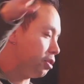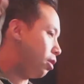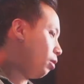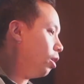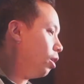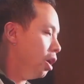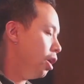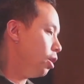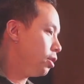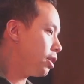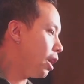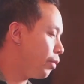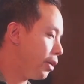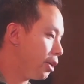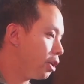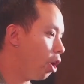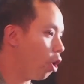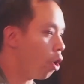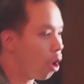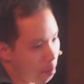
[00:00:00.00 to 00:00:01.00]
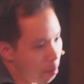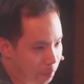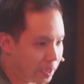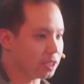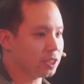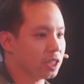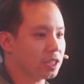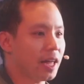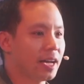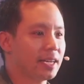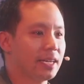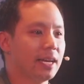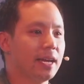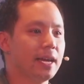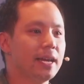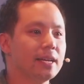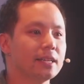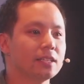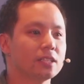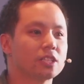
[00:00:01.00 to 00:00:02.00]
So there we go, businesslike it
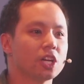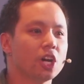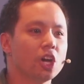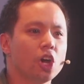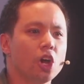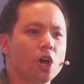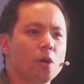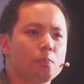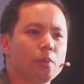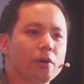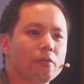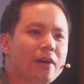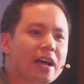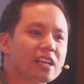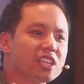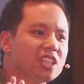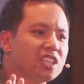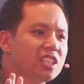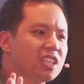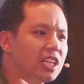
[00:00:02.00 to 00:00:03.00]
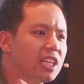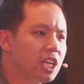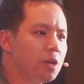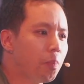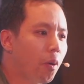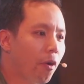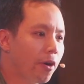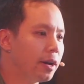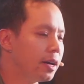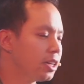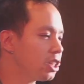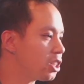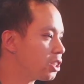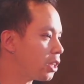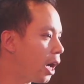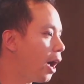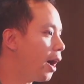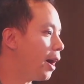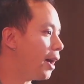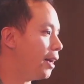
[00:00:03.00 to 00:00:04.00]
is. But that silly point
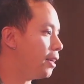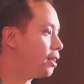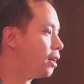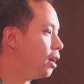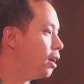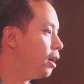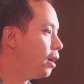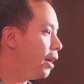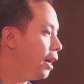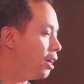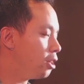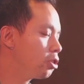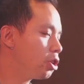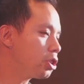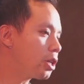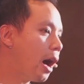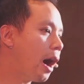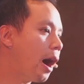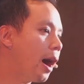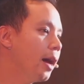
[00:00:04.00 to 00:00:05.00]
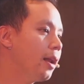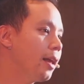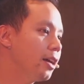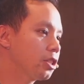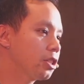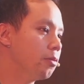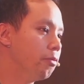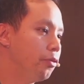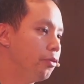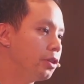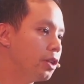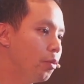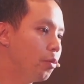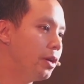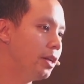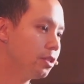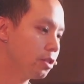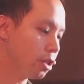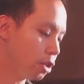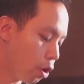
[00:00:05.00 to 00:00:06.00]
aside, it does highlight something that
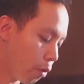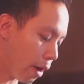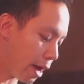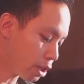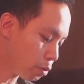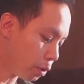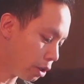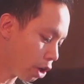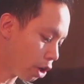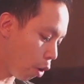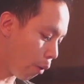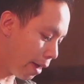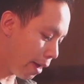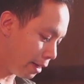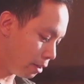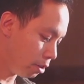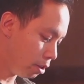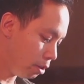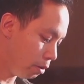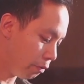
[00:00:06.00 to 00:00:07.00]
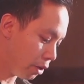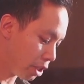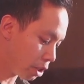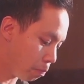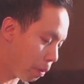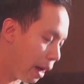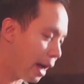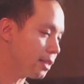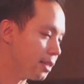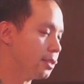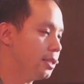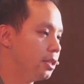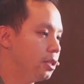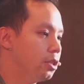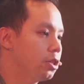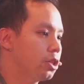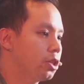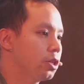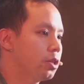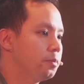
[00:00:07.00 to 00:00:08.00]
we need to know as we go into this
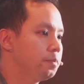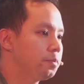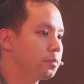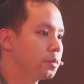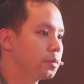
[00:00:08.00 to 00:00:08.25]
passage.